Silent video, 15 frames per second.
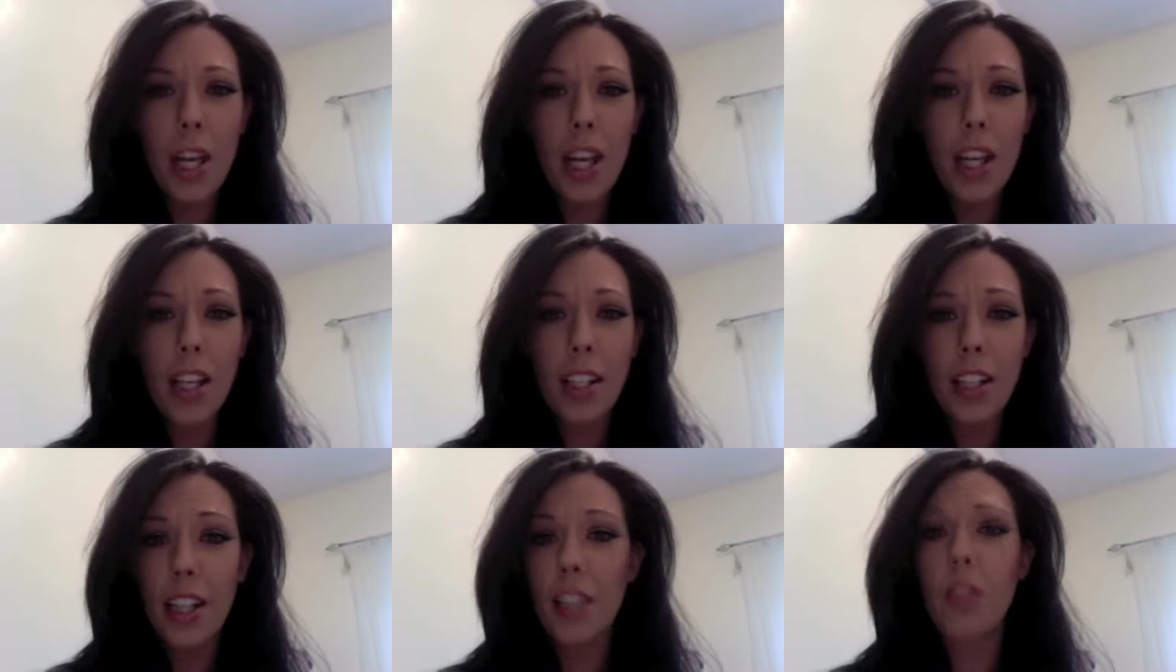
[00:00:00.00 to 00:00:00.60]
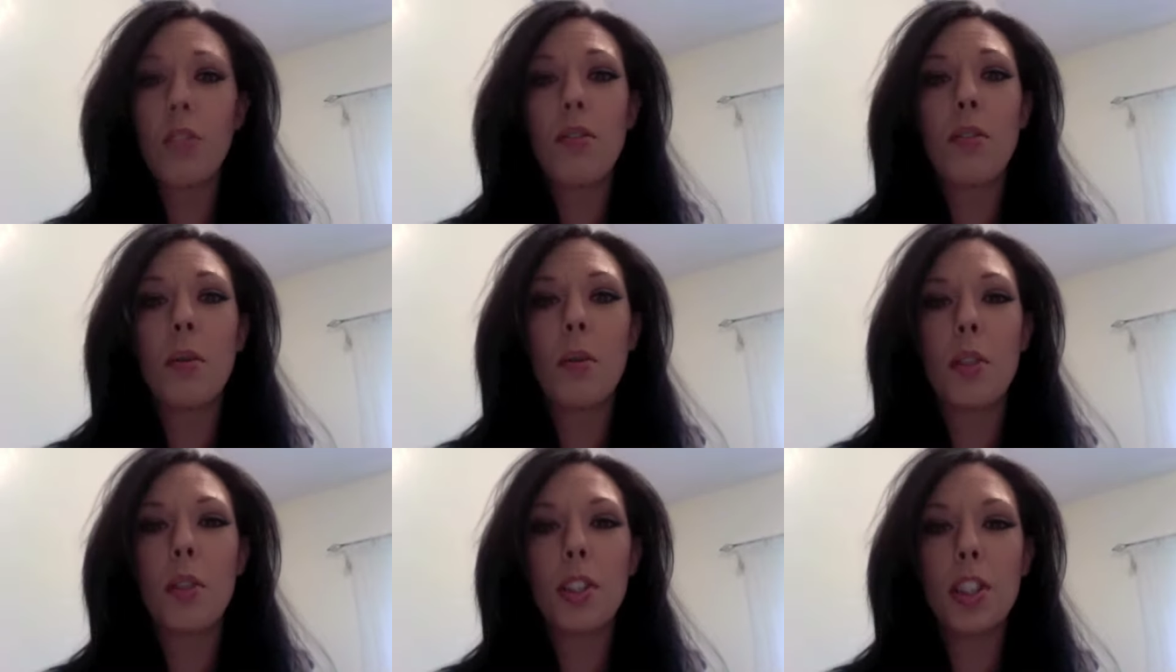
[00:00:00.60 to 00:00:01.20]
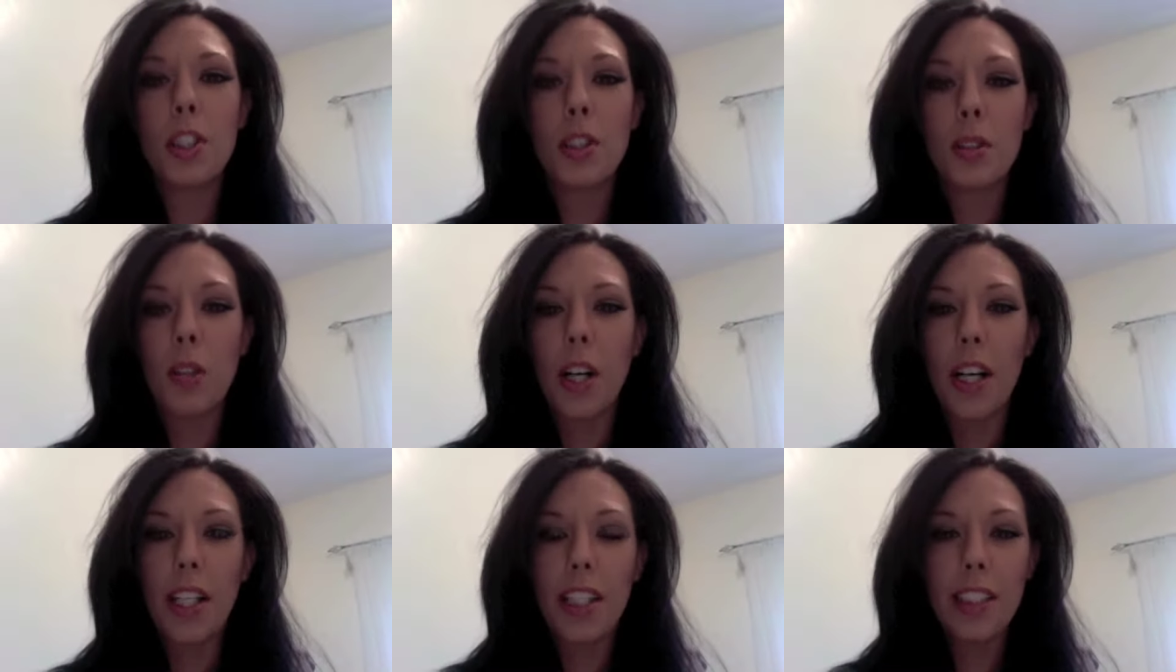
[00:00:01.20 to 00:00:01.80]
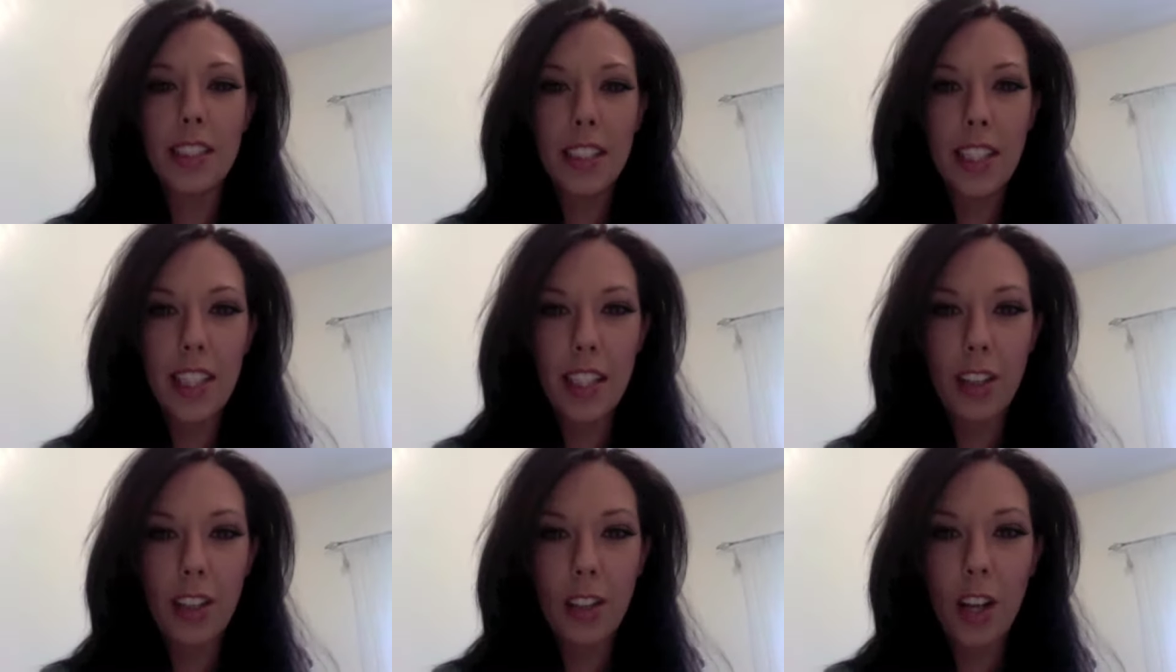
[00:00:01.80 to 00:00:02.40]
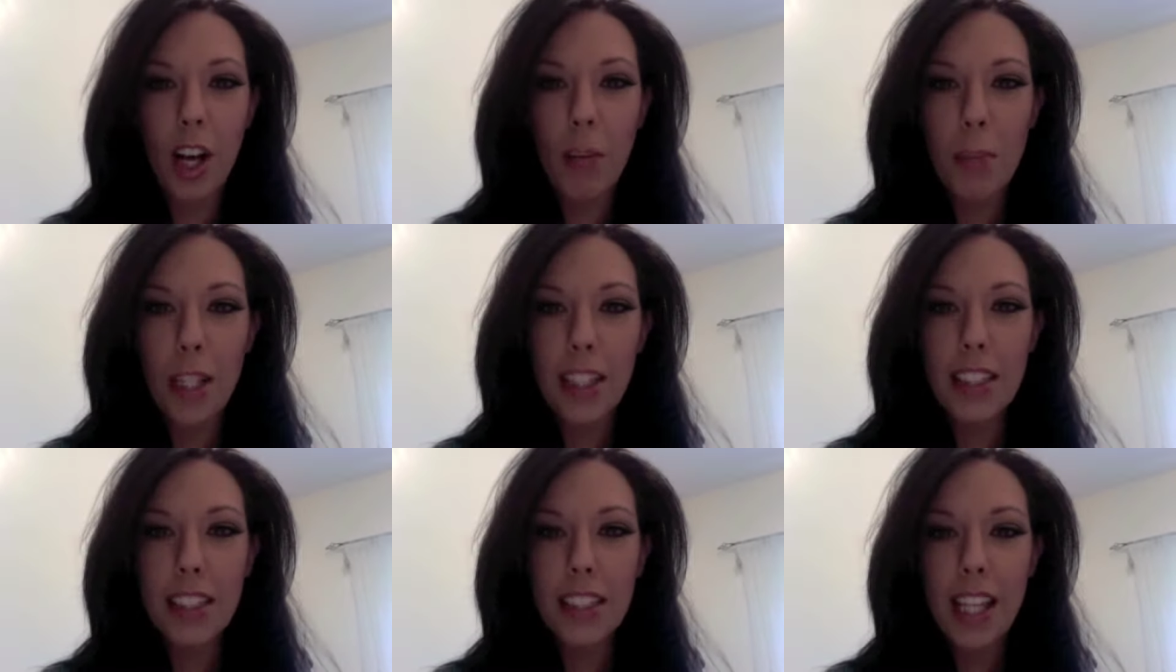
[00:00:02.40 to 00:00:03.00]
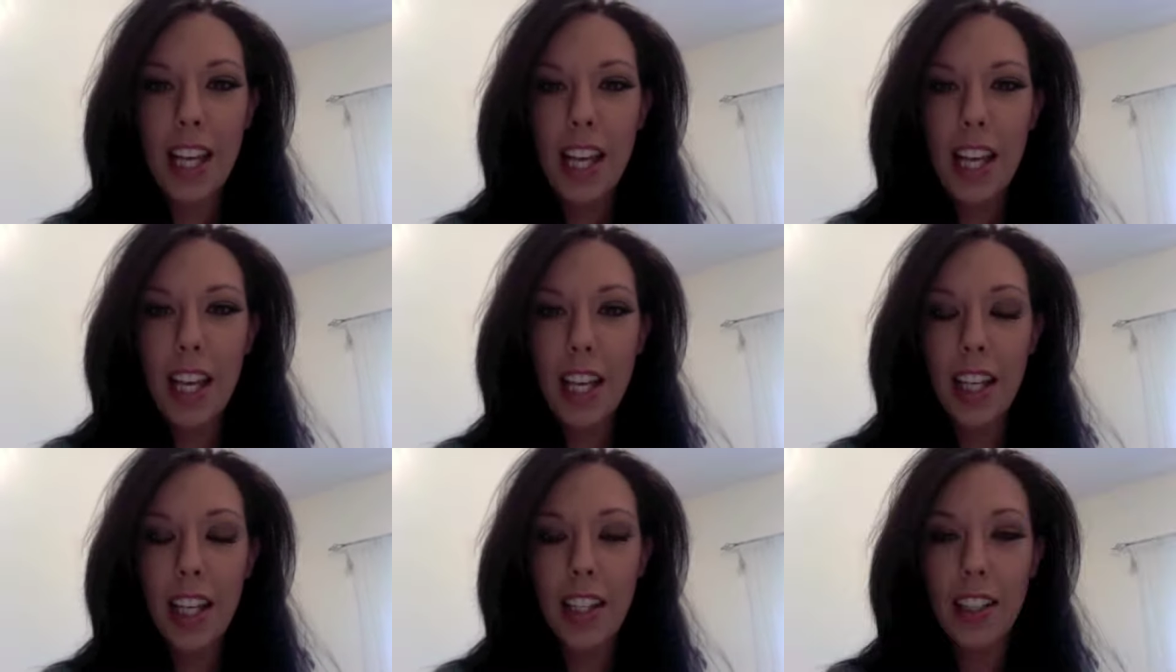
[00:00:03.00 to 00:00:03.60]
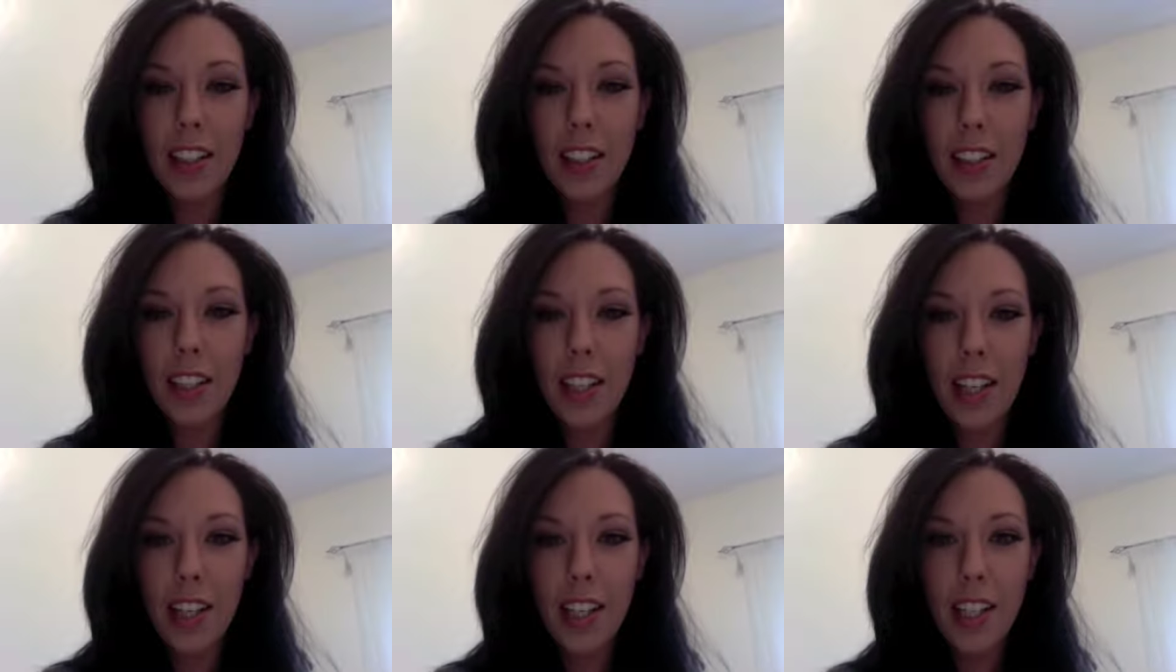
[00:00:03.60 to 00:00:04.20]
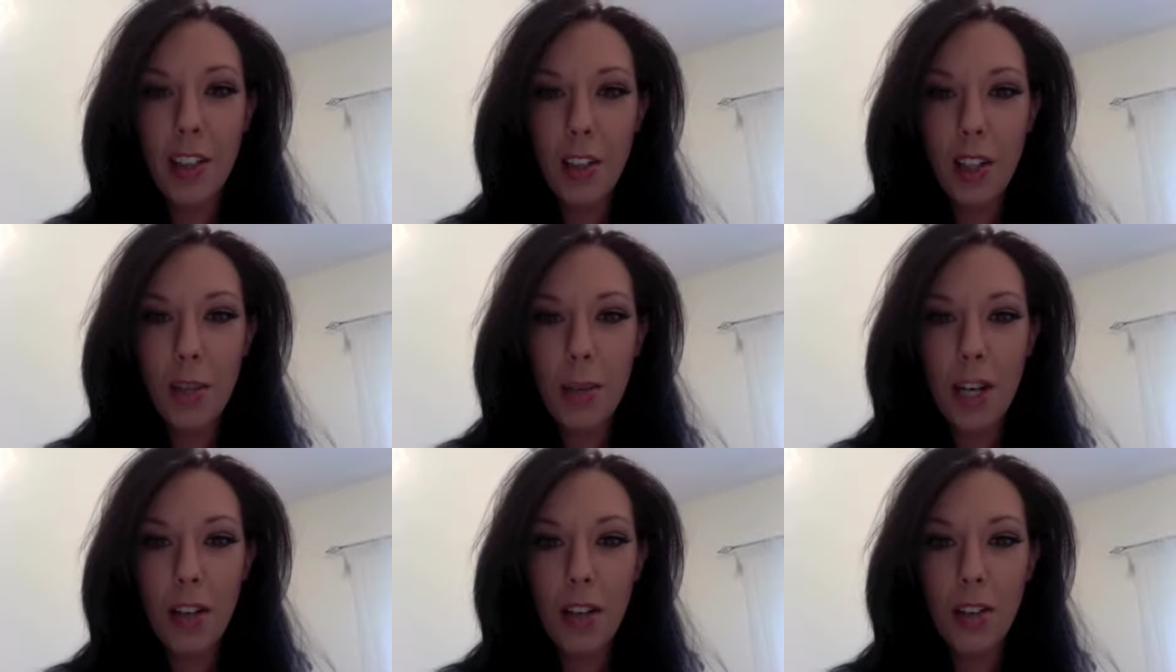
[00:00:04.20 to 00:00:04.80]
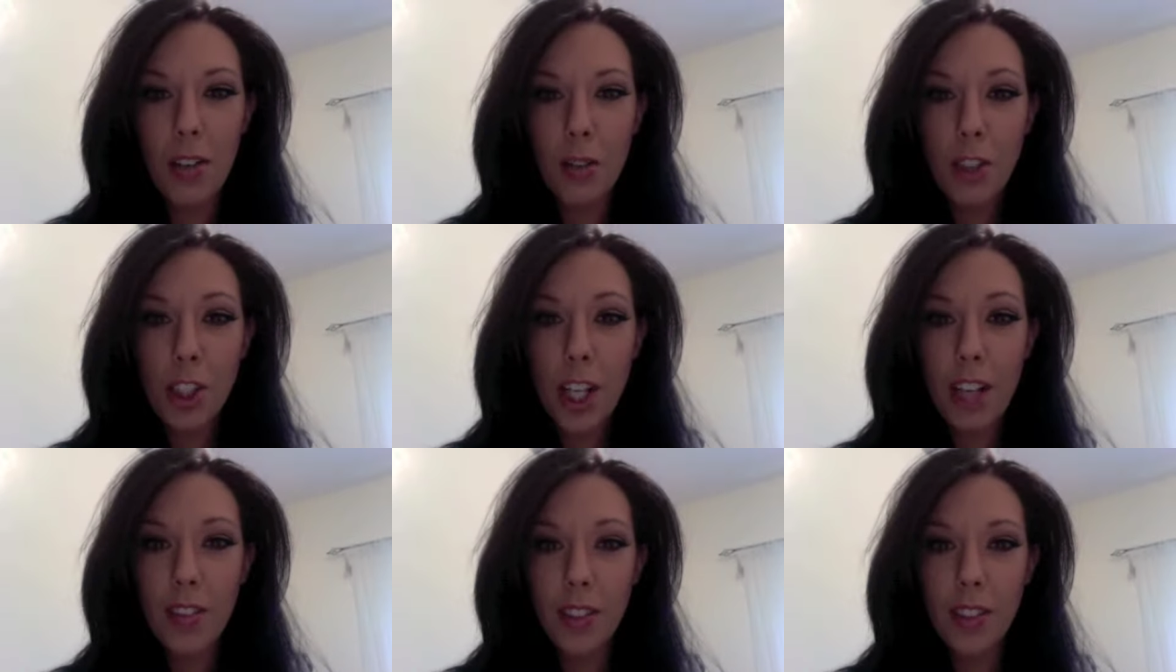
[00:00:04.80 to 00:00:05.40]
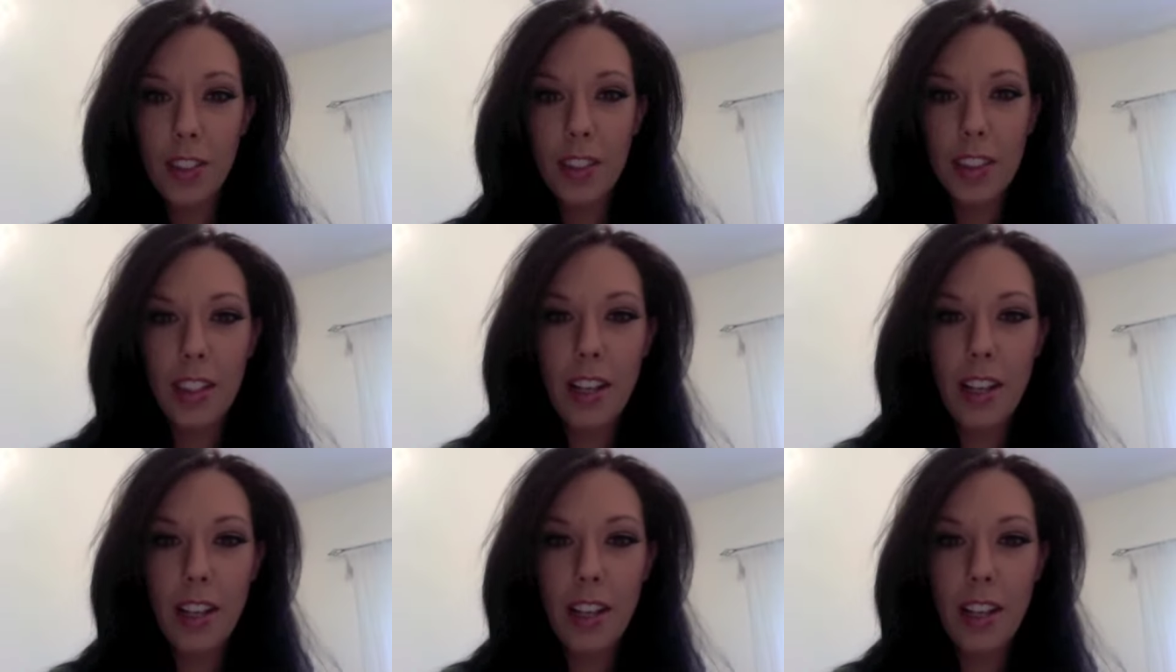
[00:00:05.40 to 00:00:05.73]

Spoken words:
and I look forward to seeing your comments and hearing about your travels.